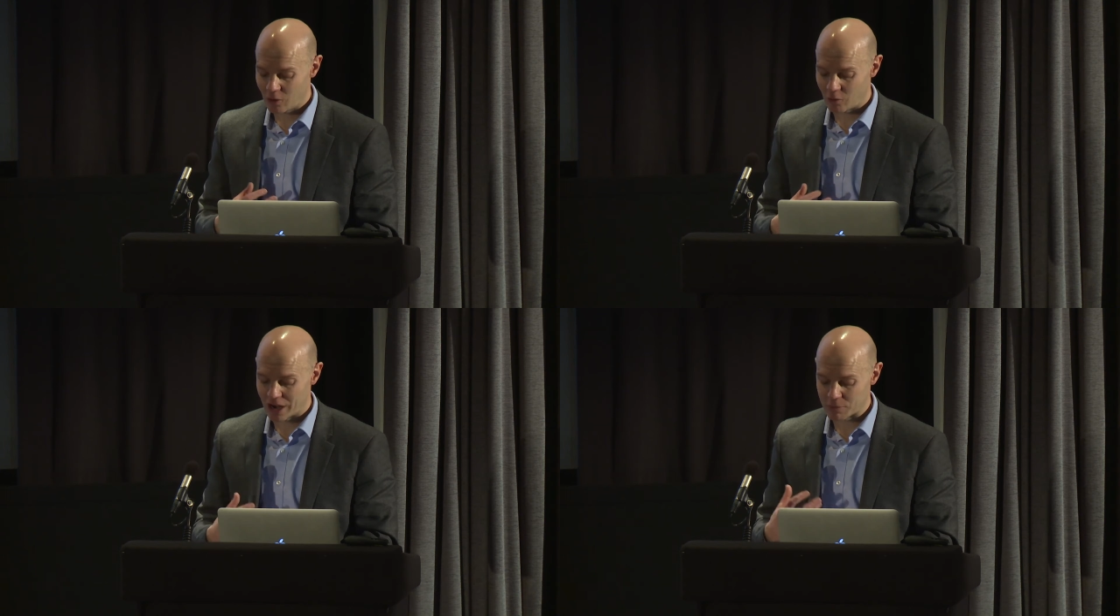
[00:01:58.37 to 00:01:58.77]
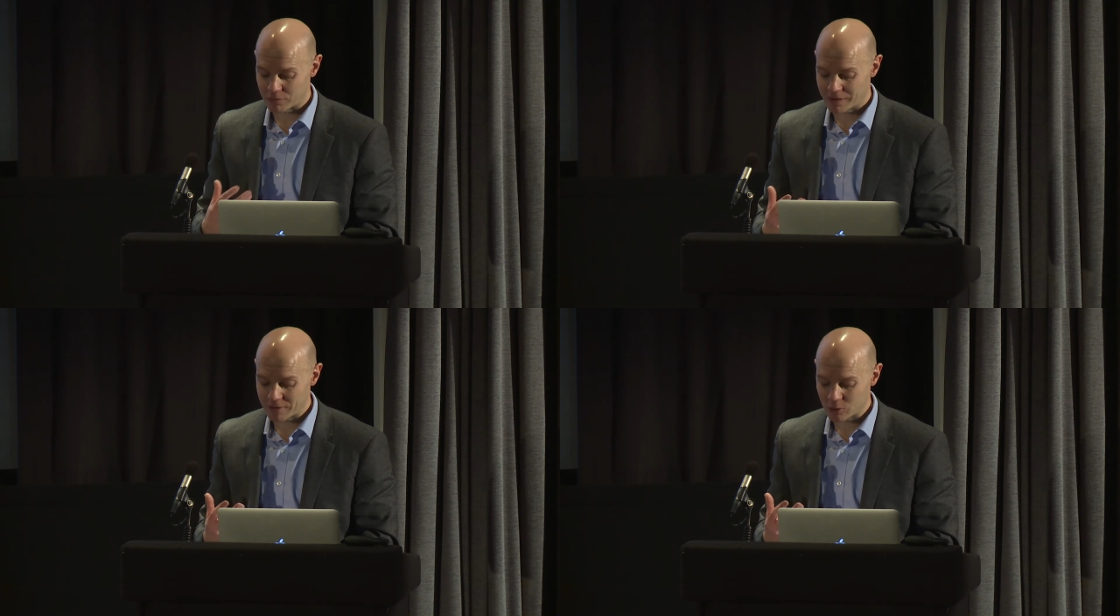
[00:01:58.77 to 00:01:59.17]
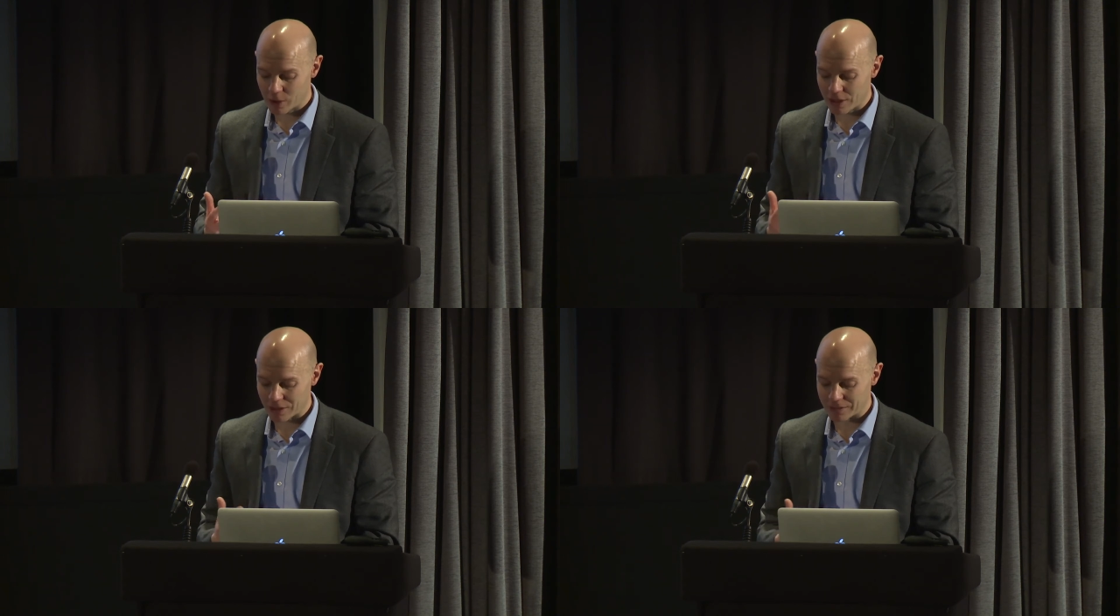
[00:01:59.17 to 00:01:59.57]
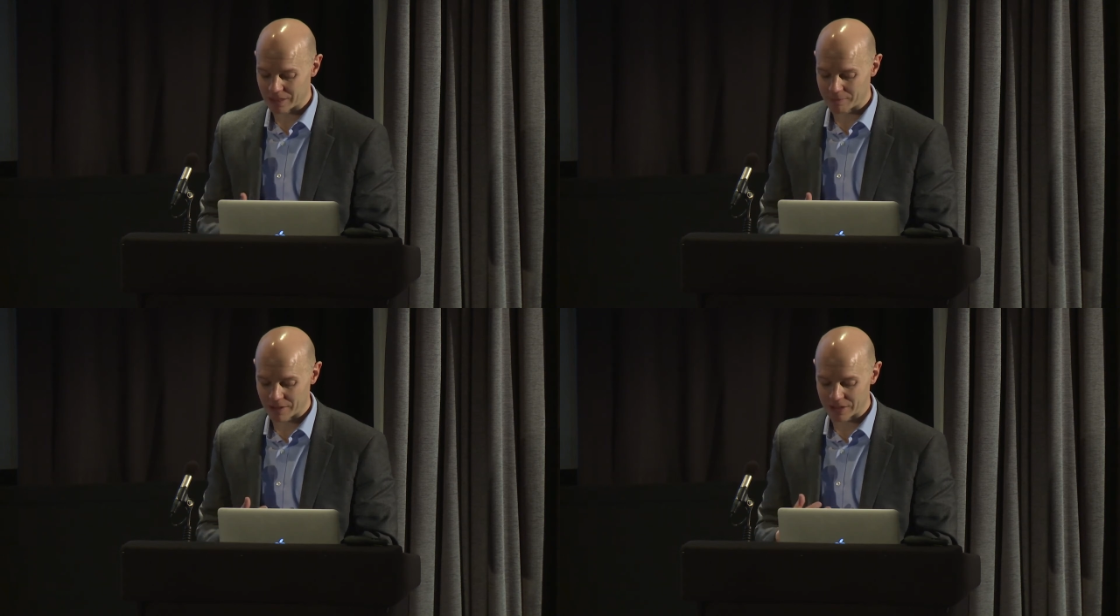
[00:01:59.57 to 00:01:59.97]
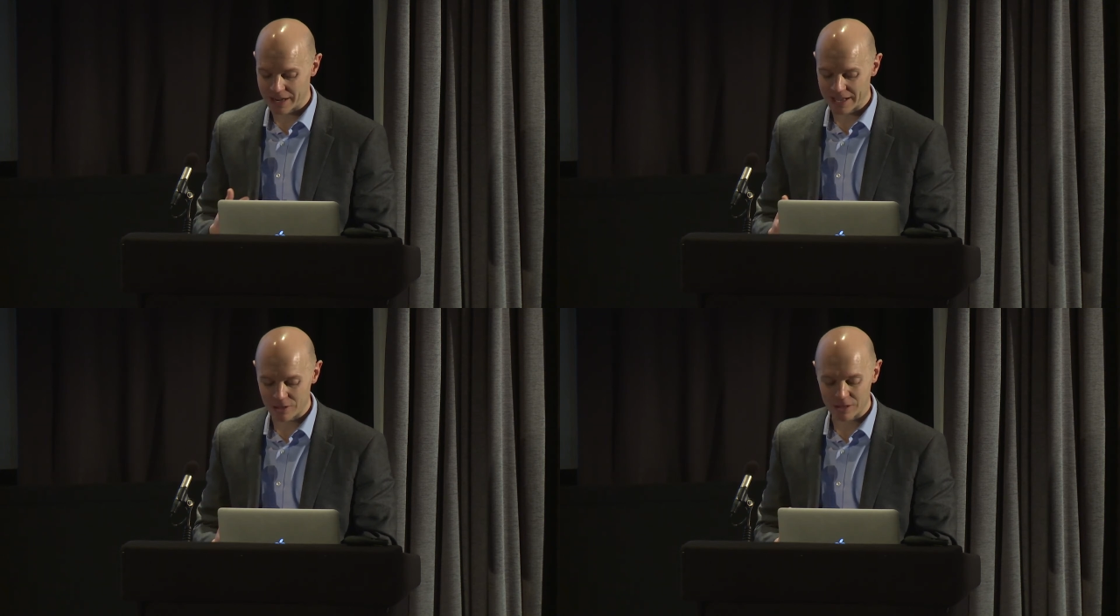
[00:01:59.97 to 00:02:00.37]
raise profound questions about the
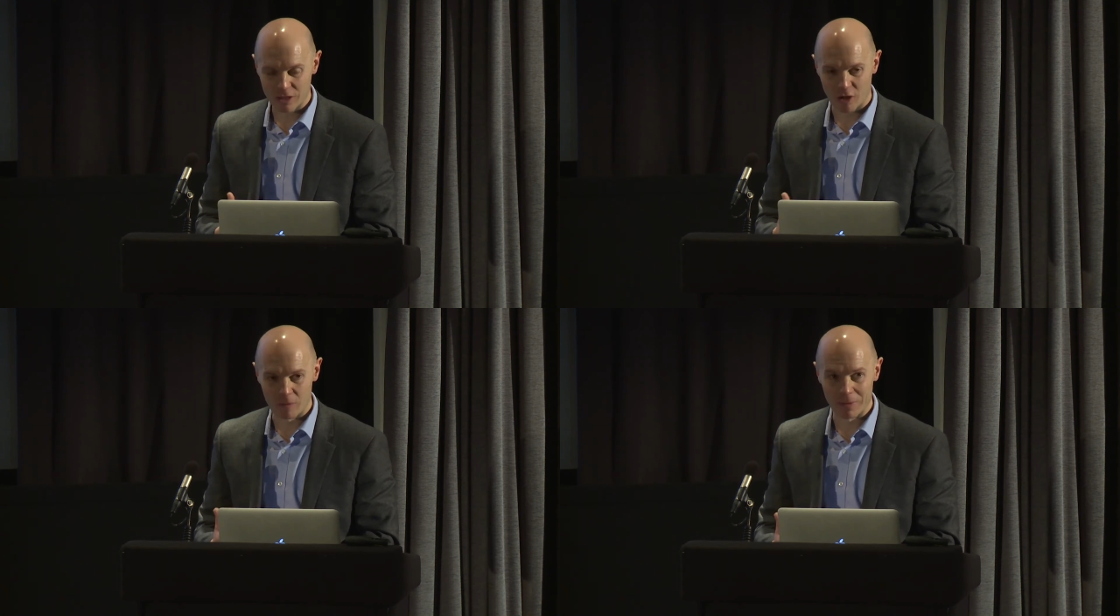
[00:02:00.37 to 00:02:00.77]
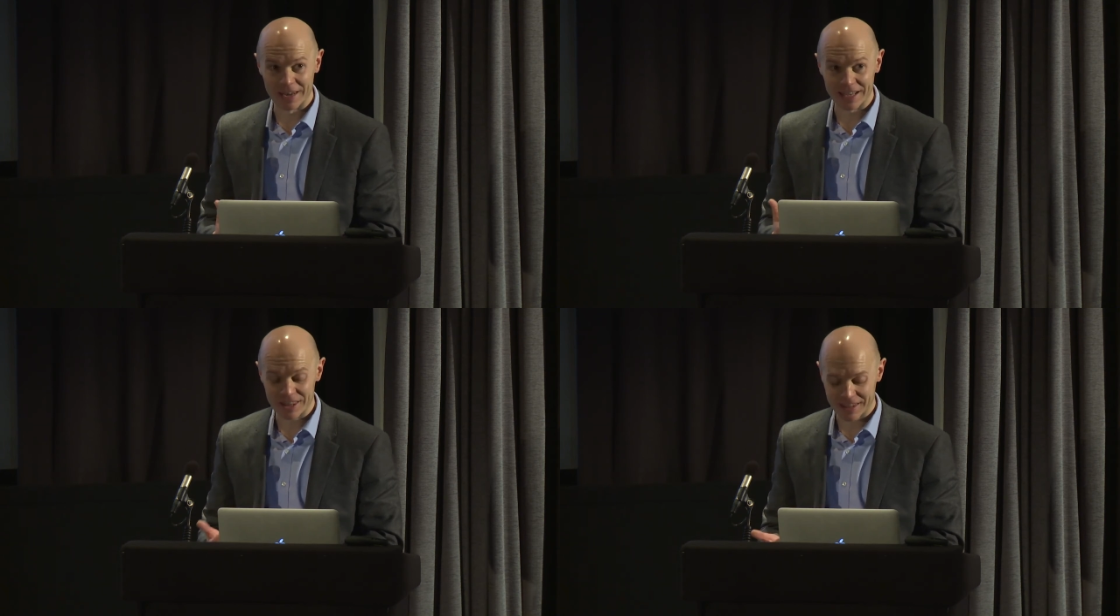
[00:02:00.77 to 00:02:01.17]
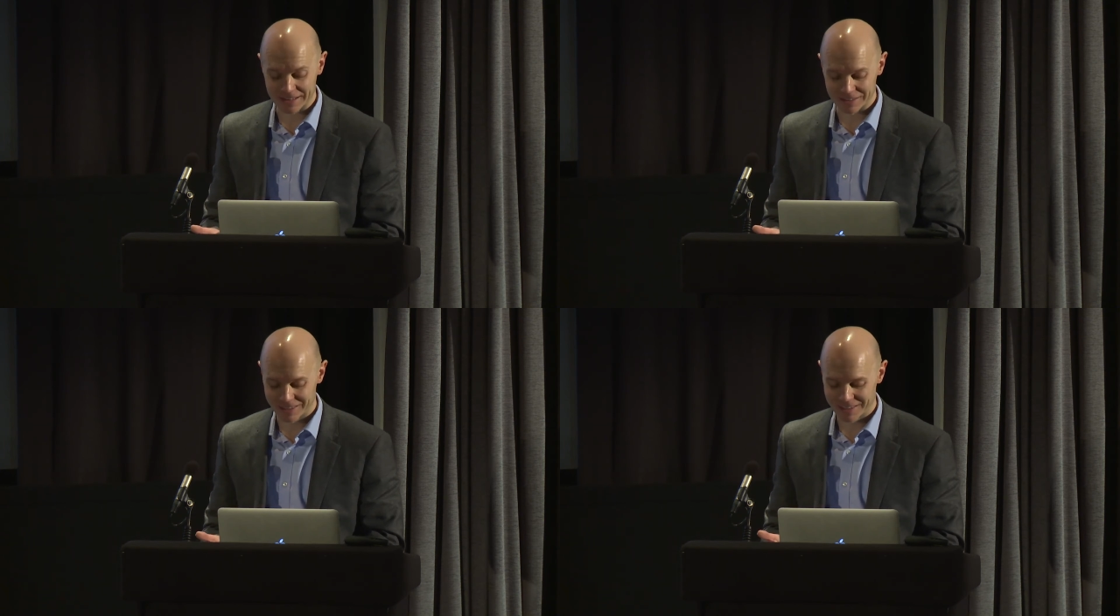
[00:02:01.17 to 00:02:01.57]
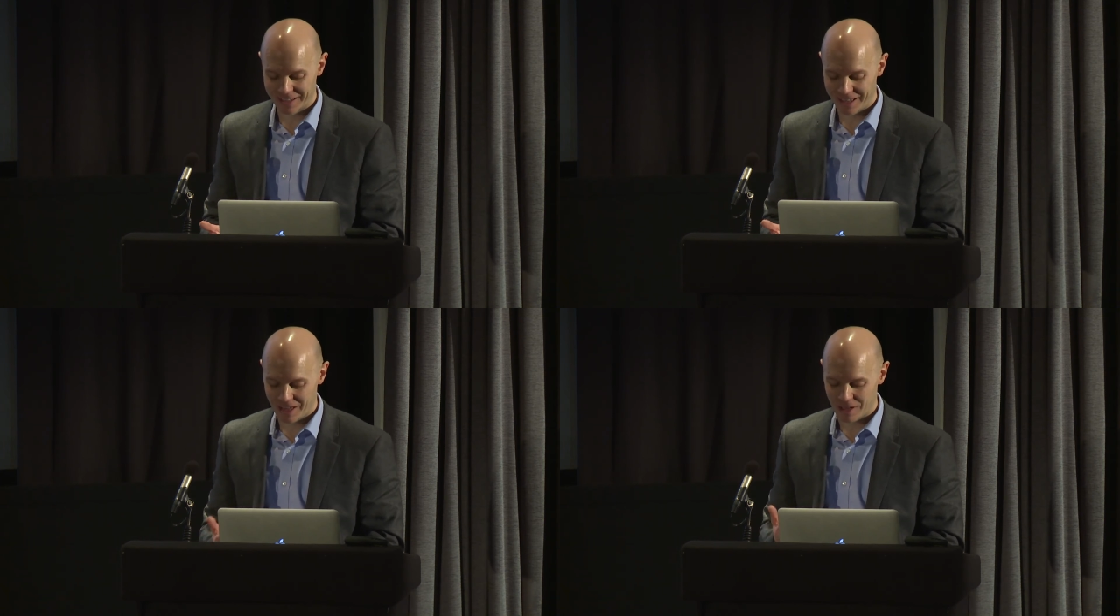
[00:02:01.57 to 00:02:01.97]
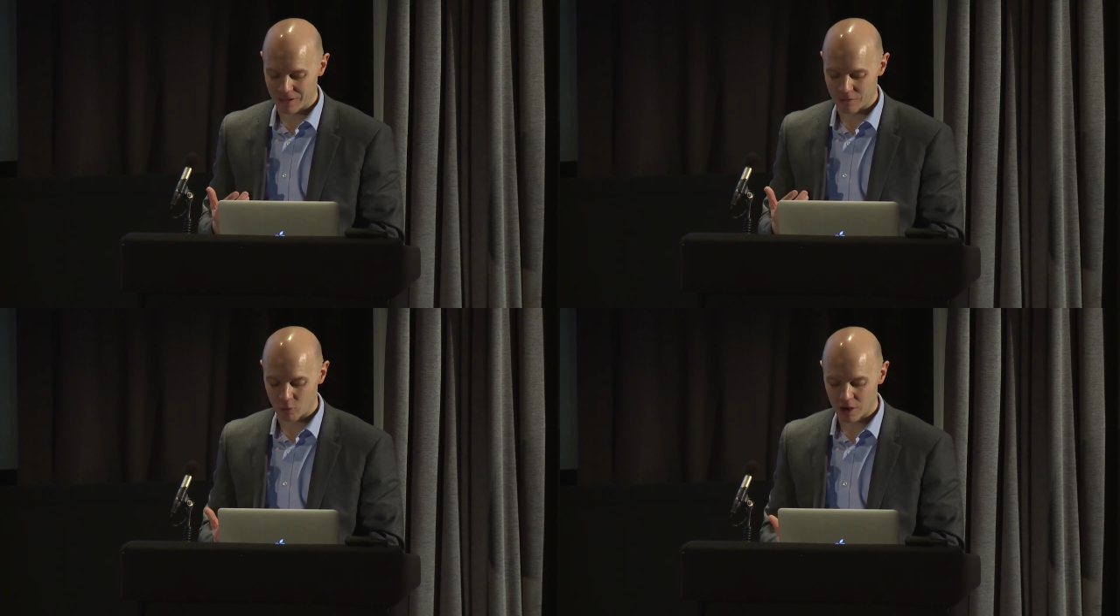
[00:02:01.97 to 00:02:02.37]
nature, timing and extent
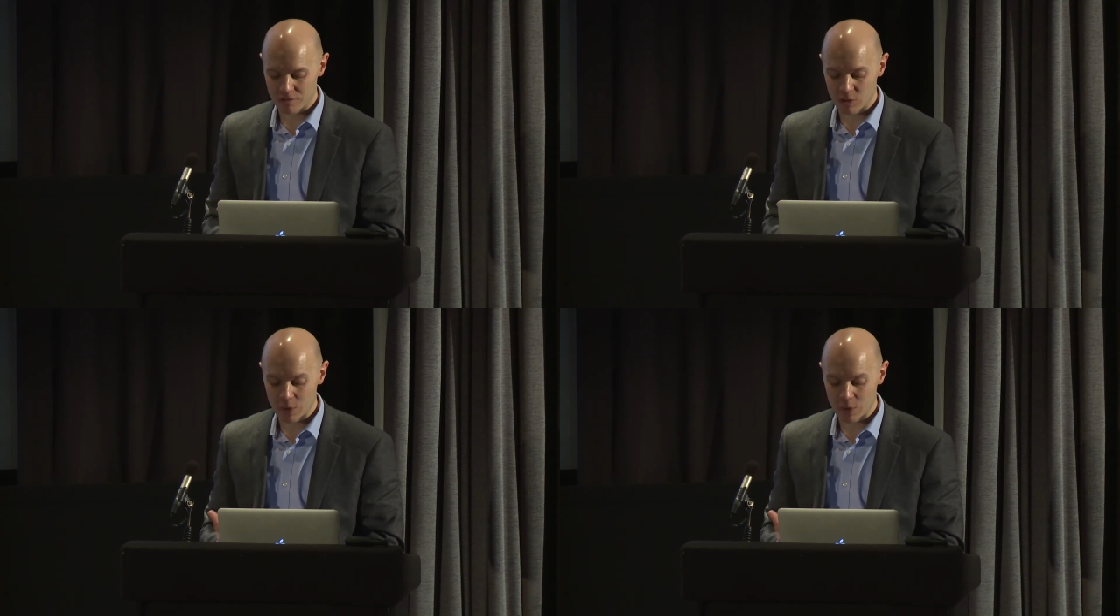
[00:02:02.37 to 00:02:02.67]
of the rise of new